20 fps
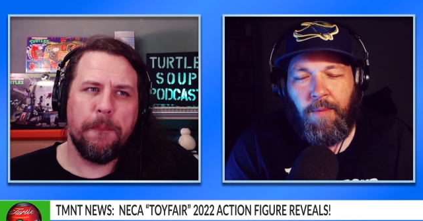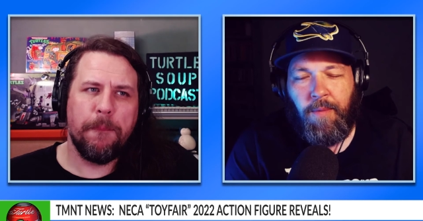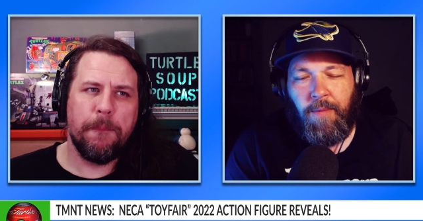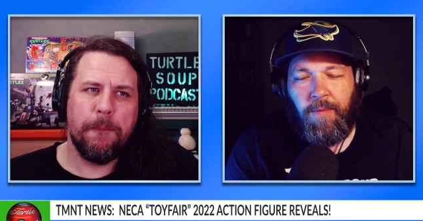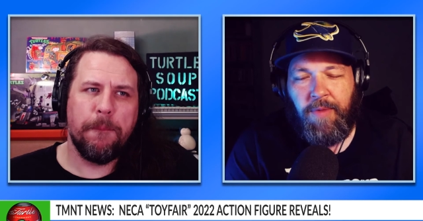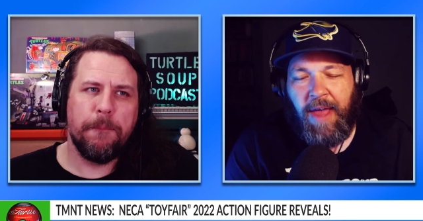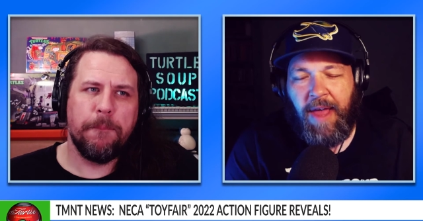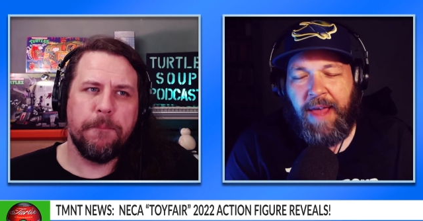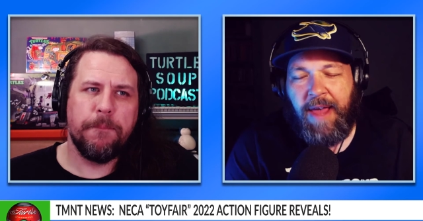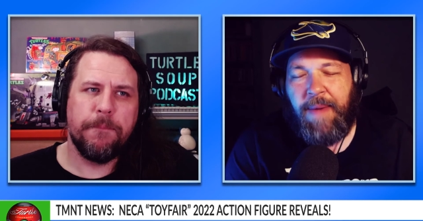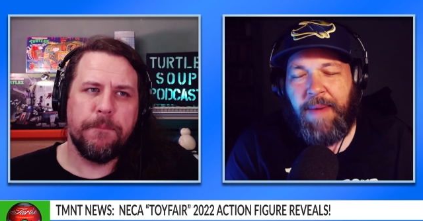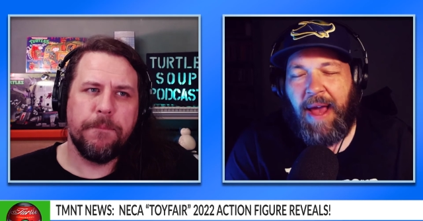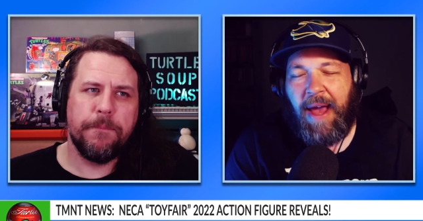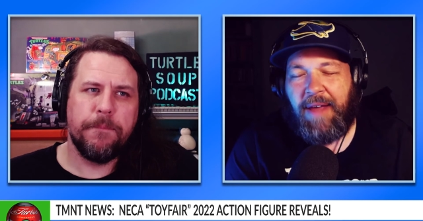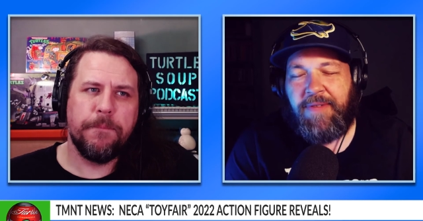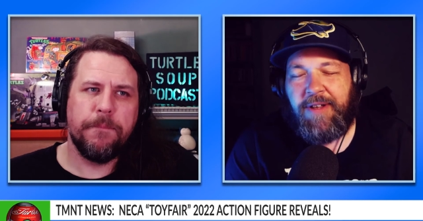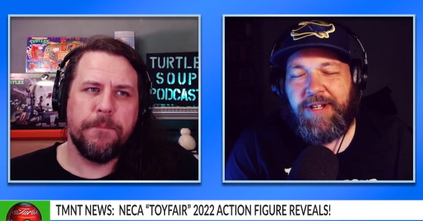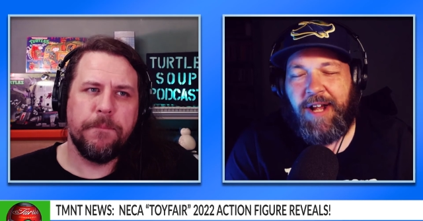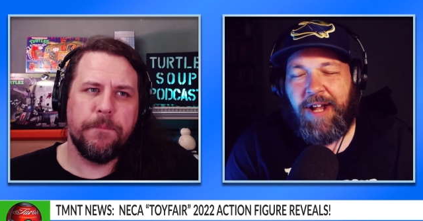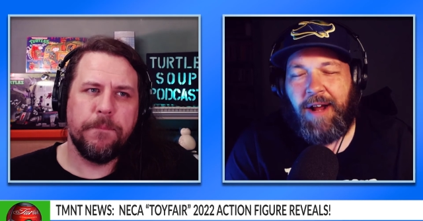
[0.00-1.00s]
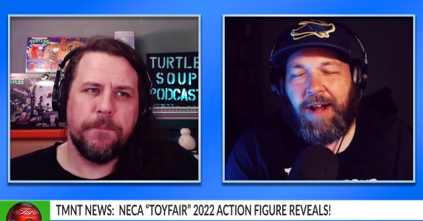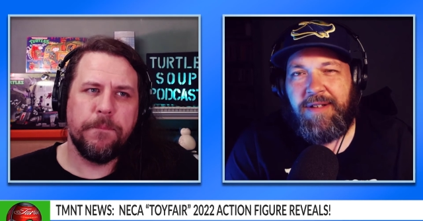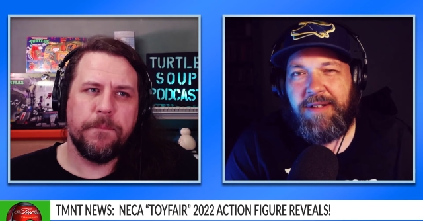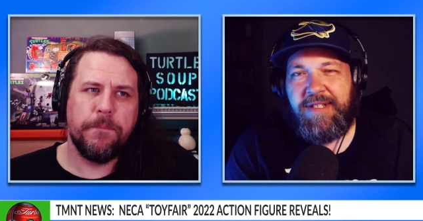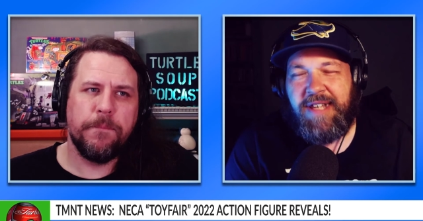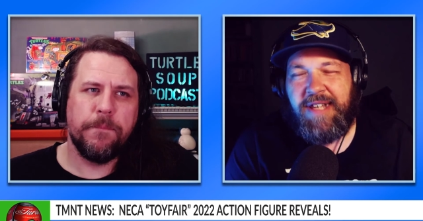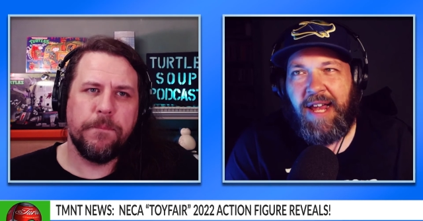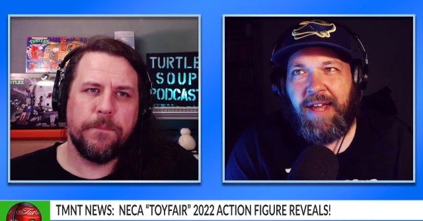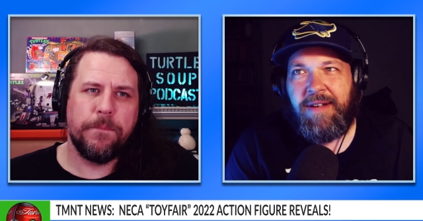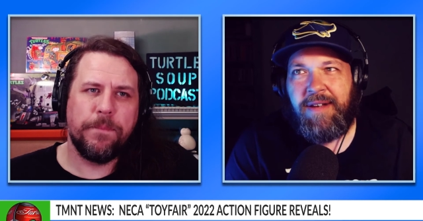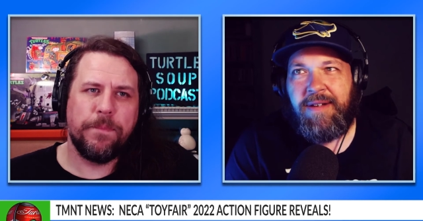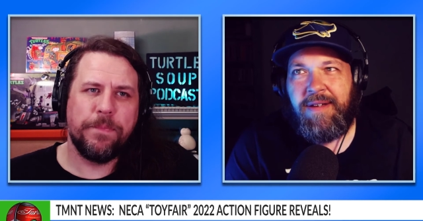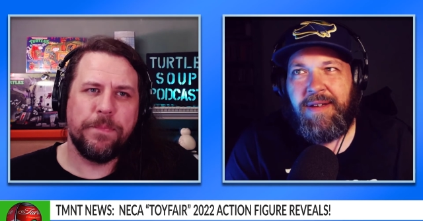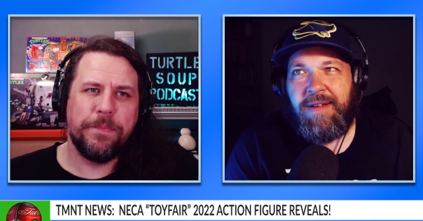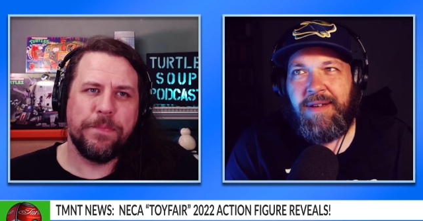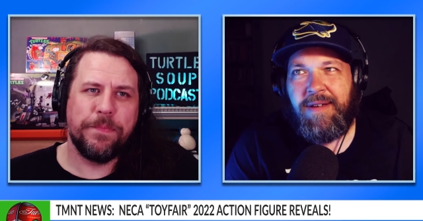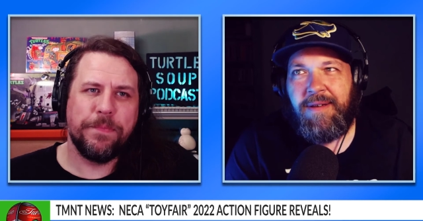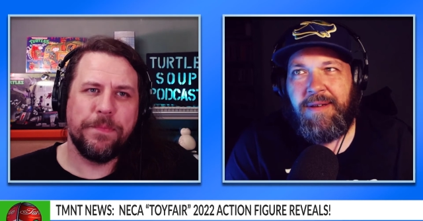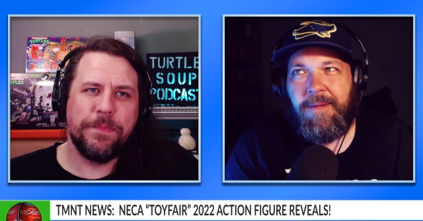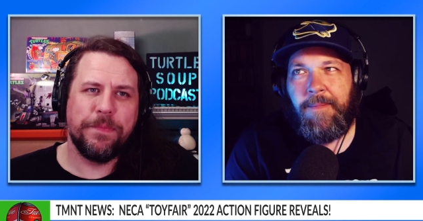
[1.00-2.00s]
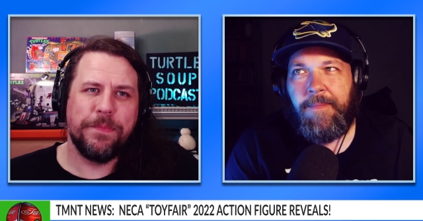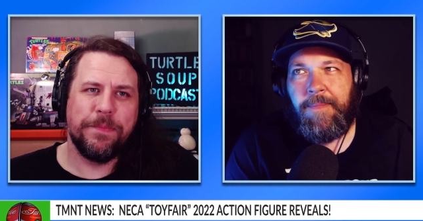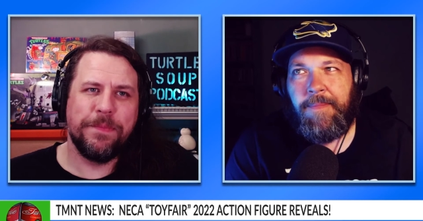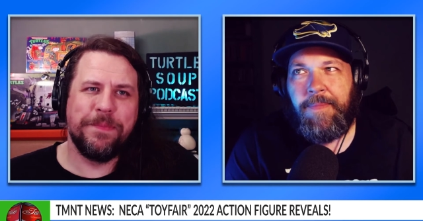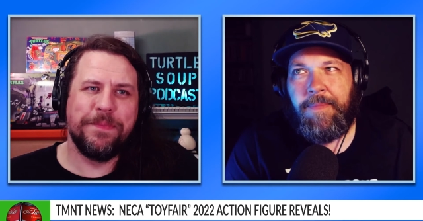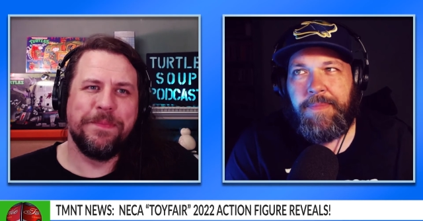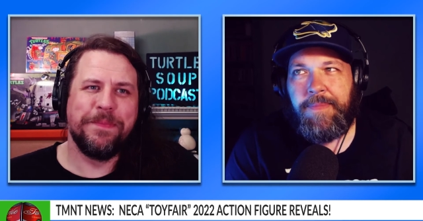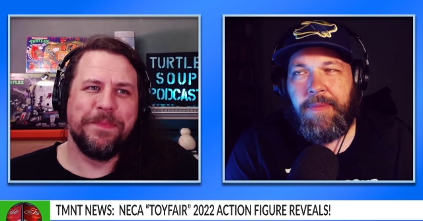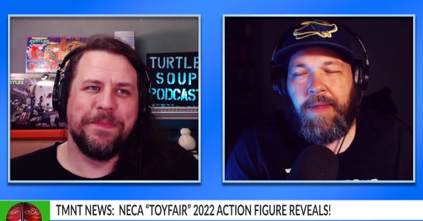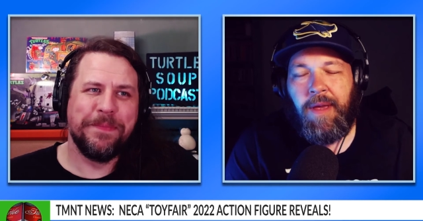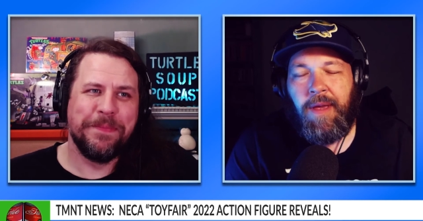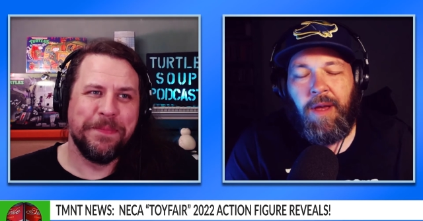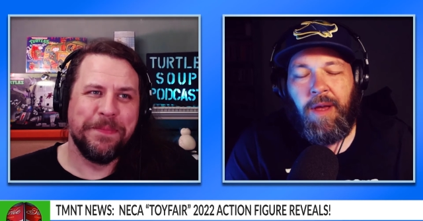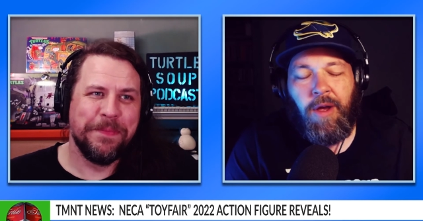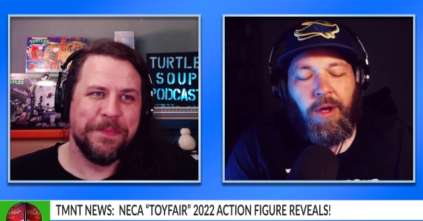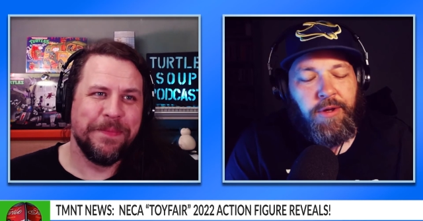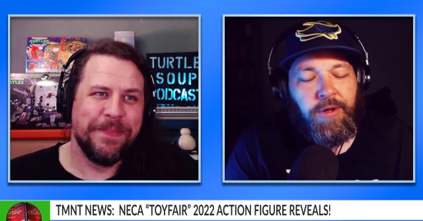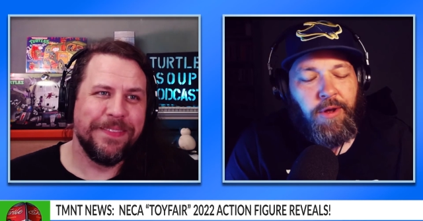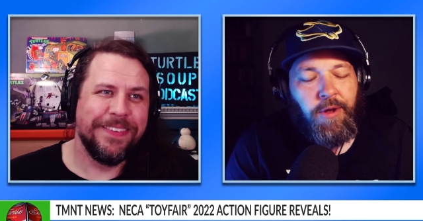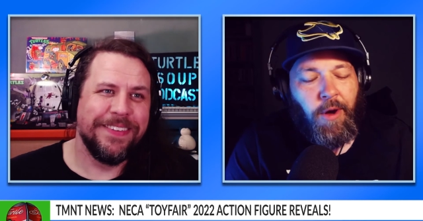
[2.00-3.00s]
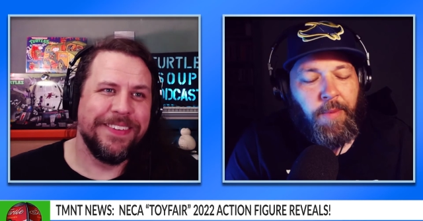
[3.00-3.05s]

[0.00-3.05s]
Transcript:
Speaker 1: Laying back in the chair, saying, you know,